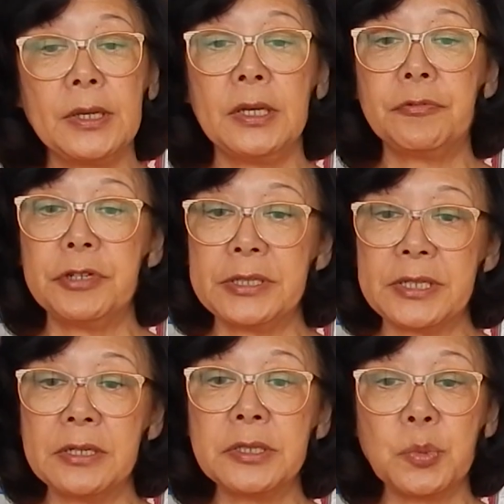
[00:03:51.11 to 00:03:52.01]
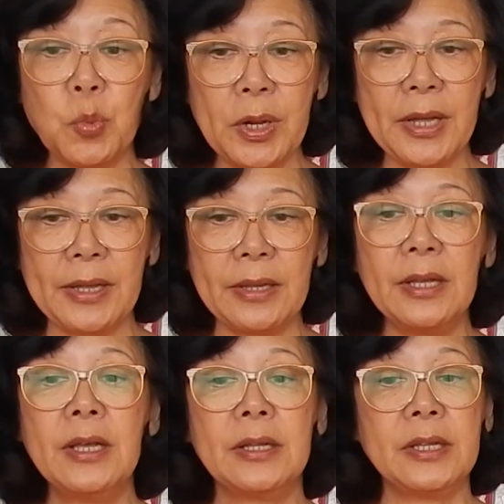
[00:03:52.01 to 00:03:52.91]
It results when
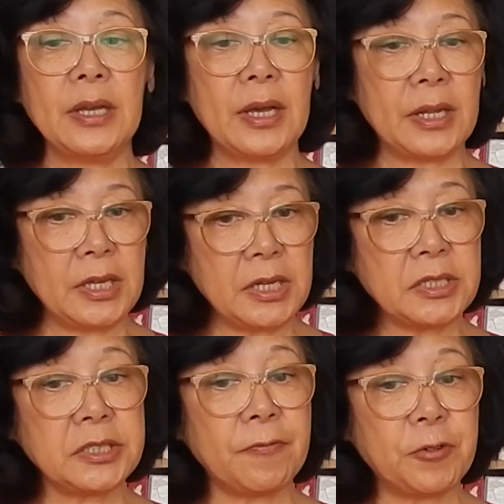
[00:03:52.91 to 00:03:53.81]
the adhesive